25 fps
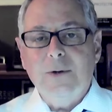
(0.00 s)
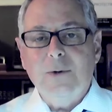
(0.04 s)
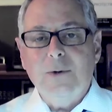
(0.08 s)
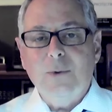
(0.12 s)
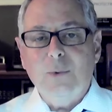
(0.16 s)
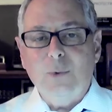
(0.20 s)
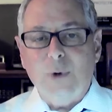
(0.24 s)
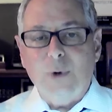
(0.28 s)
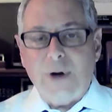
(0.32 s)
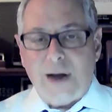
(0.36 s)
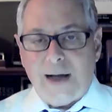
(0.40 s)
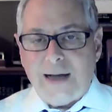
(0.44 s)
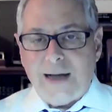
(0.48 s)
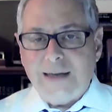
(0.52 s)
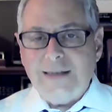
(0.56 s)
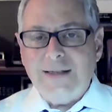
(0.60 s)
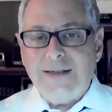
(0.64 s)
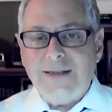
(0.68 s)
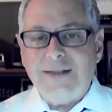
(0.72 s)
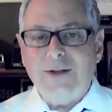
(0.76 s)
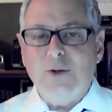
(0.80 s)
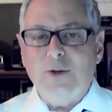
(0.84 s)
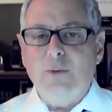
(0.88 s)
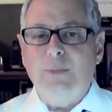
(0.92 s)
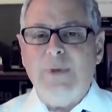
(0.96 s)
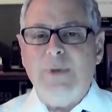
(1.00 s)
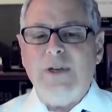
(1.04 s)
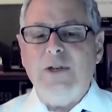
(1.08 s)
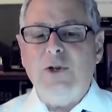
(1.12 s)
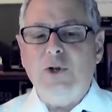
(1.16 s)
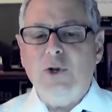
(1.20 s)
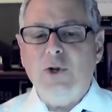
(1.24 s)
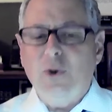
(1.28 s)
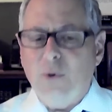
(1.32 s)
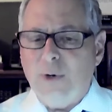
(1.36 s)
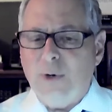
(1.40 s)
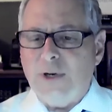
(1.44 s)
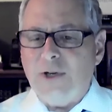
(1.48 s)
would I still be
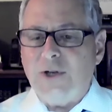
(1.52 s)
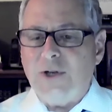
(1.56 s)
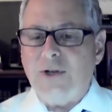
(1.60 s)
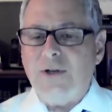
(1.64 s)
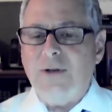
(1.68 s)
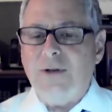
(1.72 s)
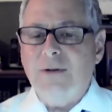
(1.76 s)
Jewish?